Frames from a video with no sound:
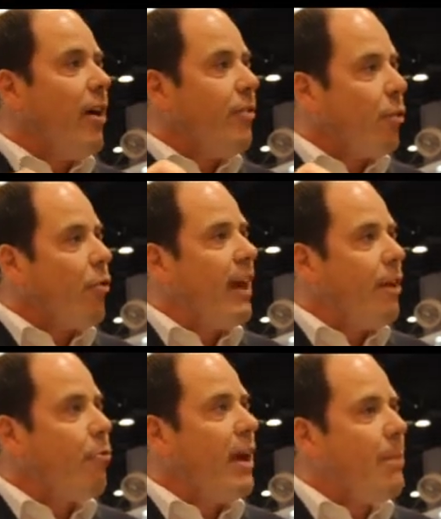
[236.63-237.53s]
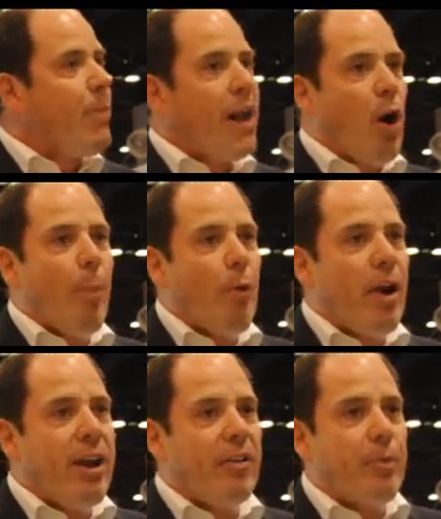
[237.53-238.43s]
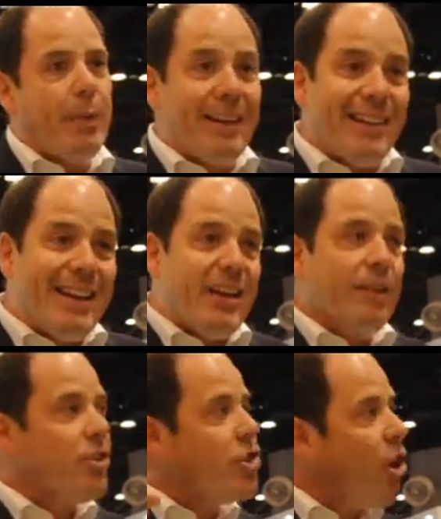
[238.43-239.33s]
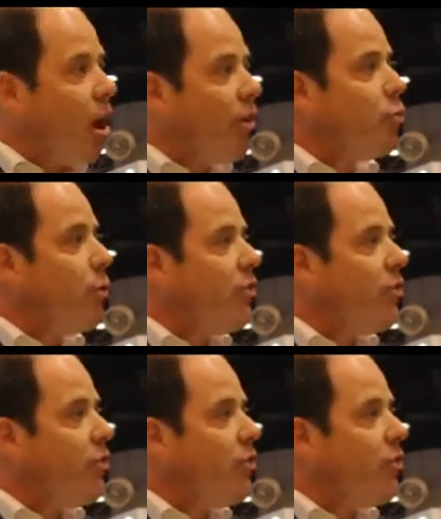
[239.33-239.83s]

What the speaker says: the really, really big operators have been leading the charge with